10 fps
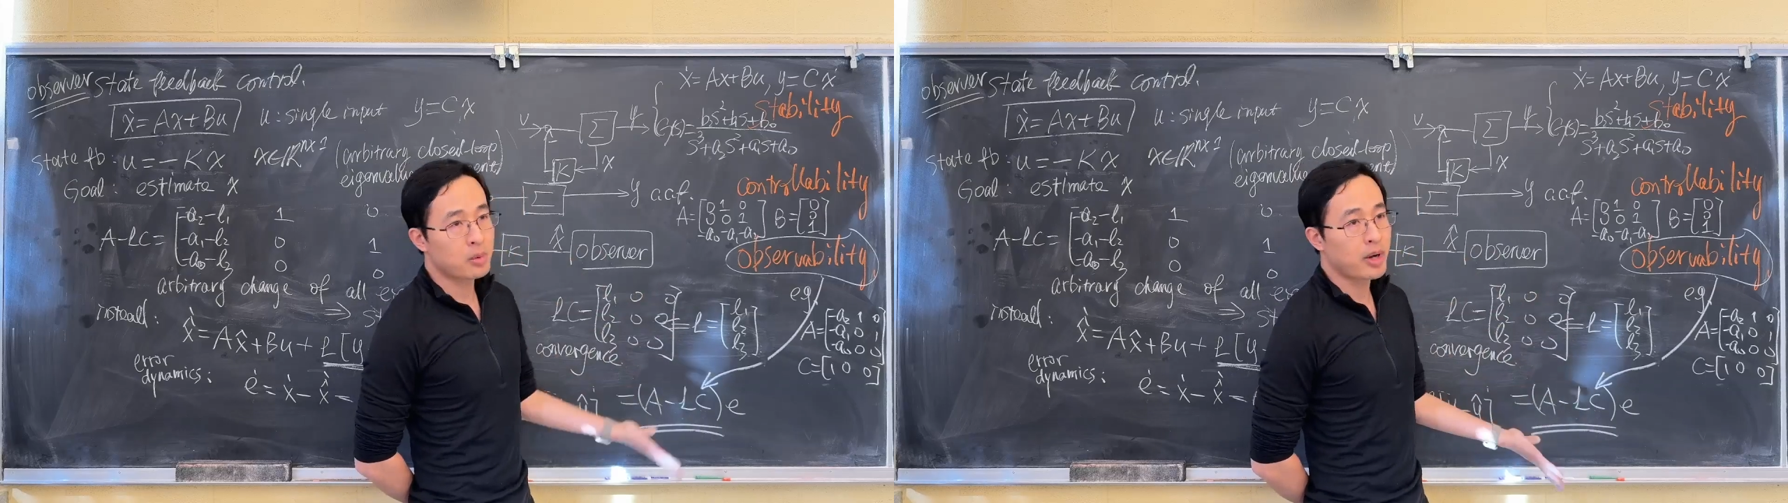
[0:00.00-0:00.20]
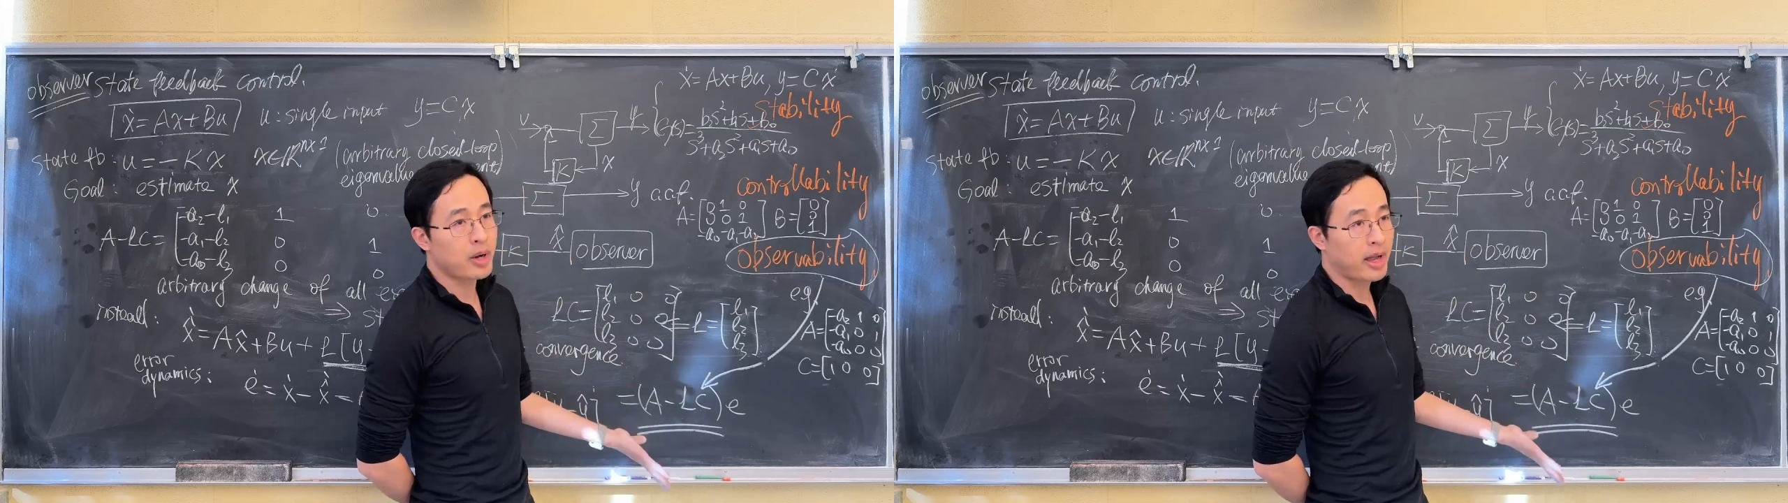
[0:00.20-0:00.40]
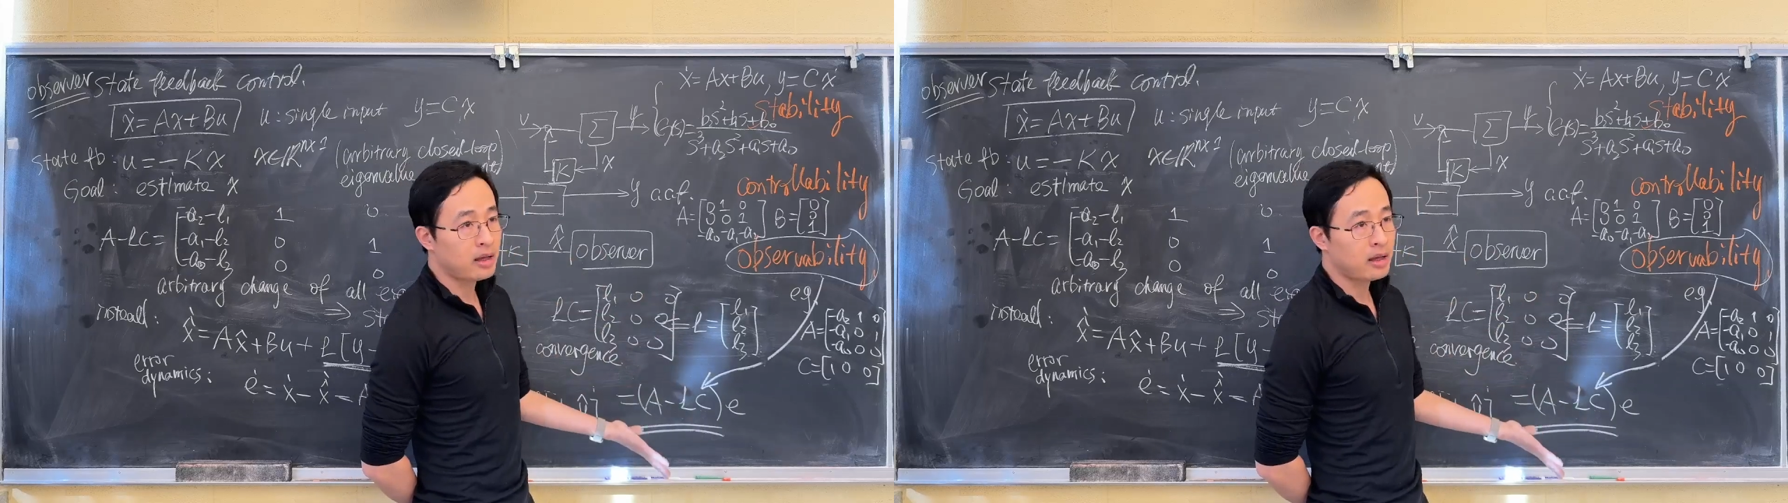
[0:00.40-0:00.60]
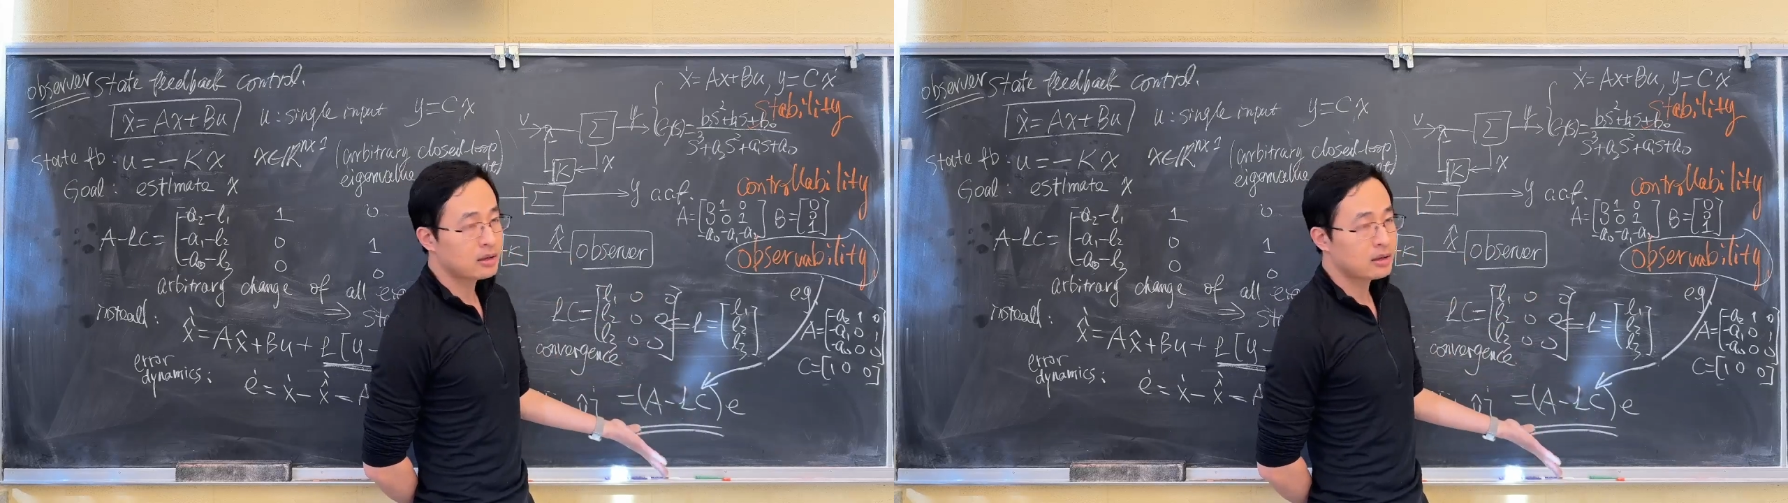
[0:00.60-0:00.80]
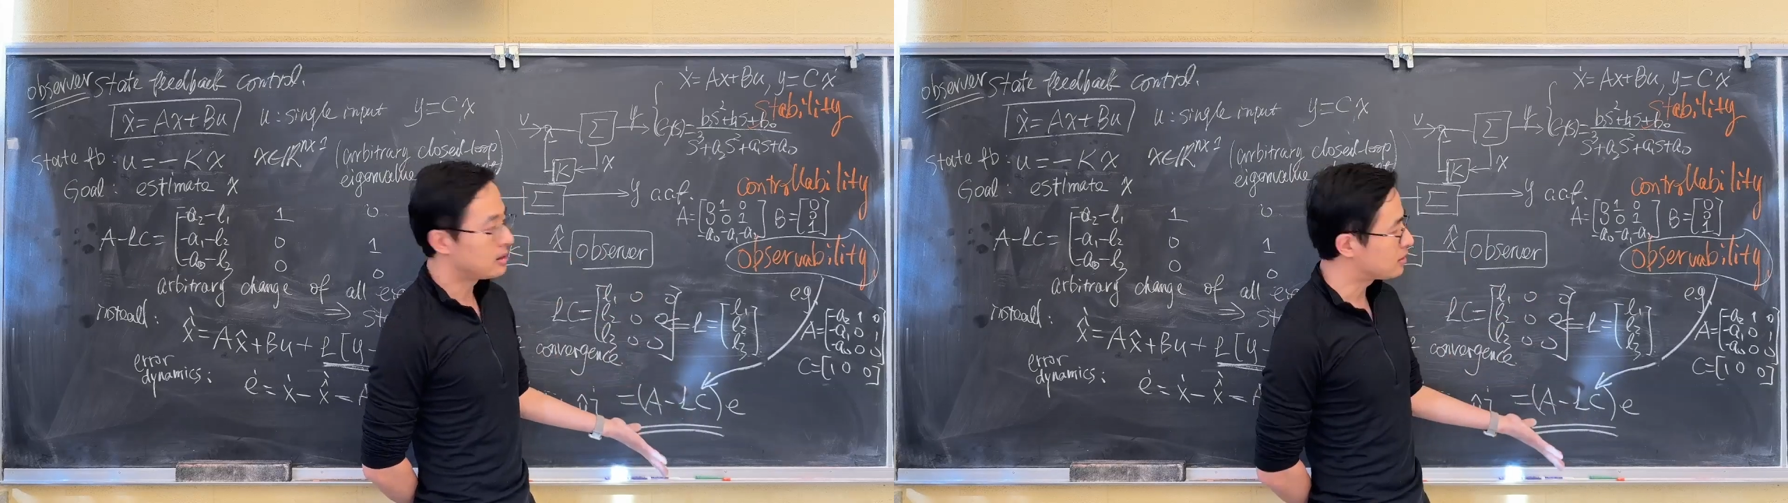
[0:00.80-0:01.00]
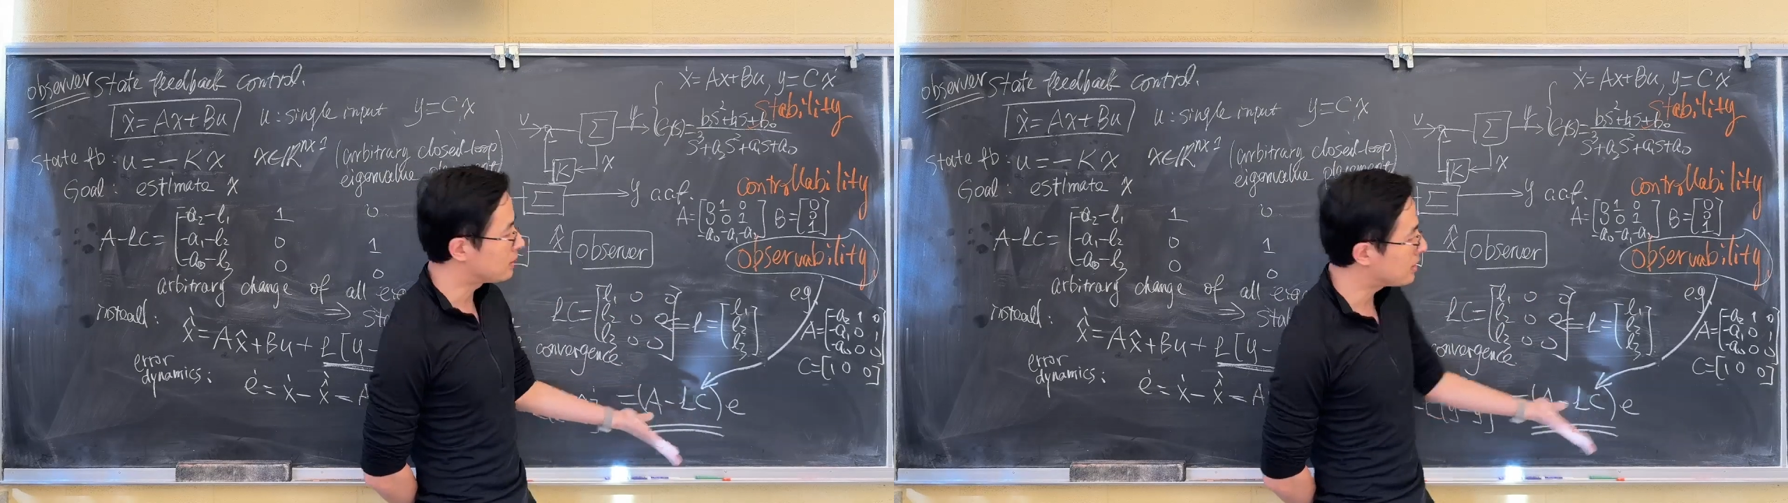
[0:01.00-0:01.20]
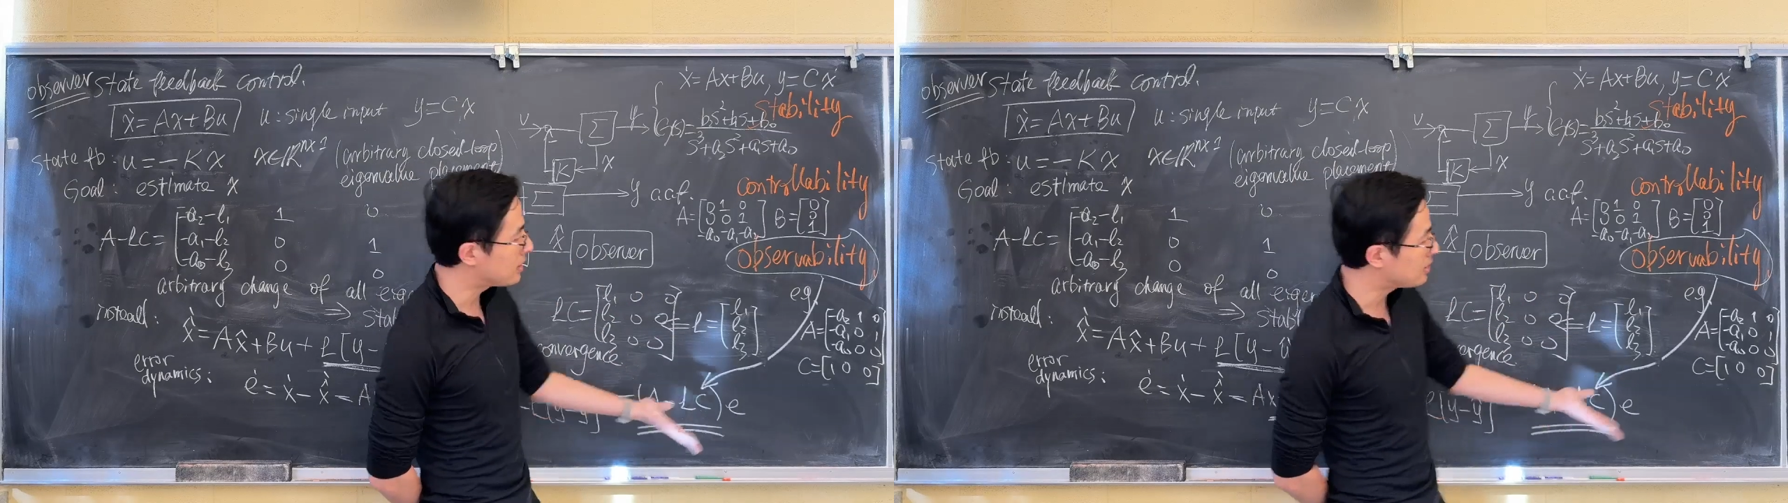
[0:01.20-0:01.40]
way so that